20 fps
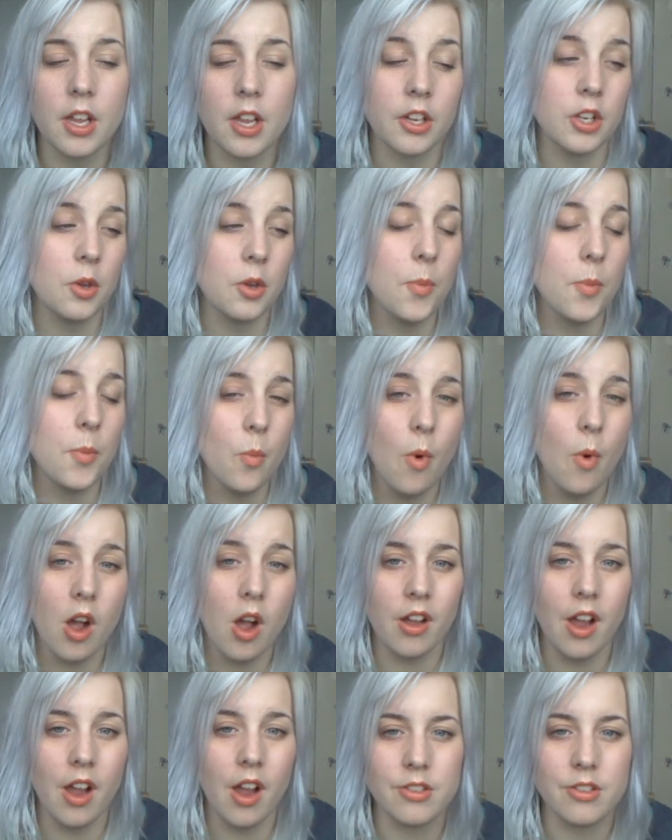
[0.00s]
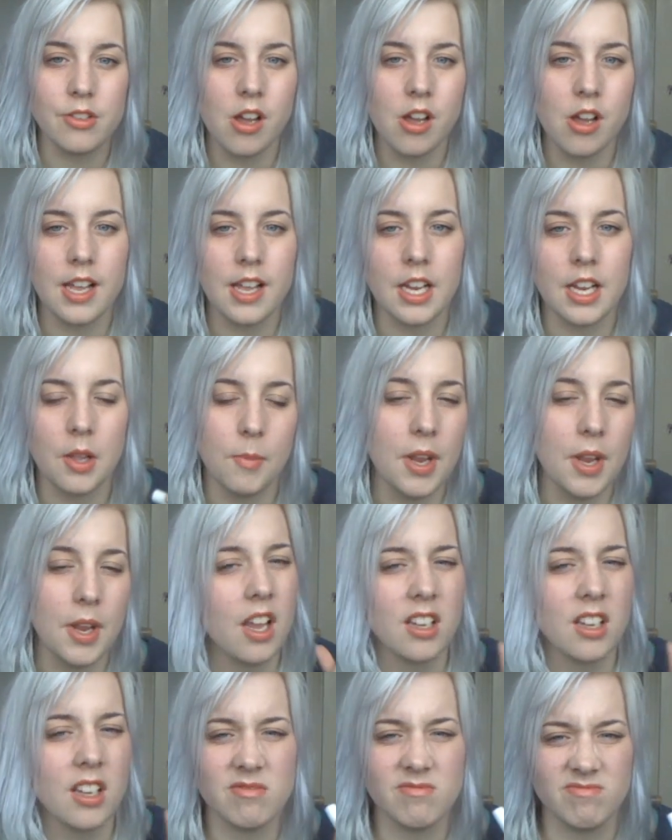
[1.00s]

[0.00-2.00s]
Like, you'll put one coat on and it'll be like,